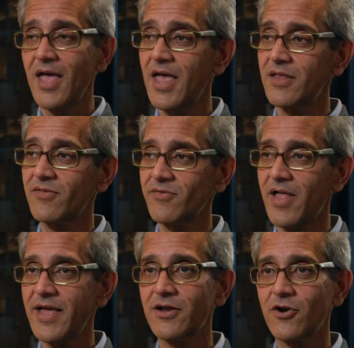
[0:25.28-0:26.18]
and
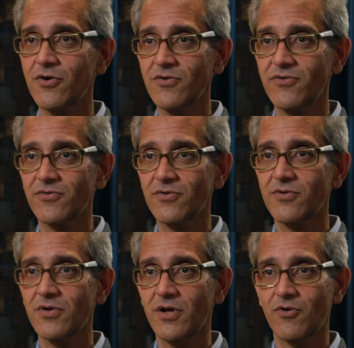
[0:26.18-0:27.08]
slide a
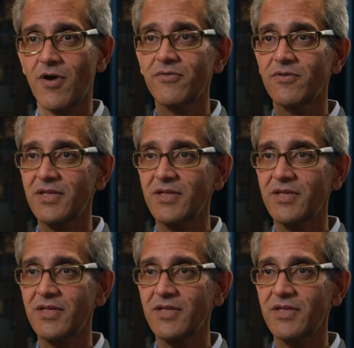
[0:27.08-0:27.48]
cursor across a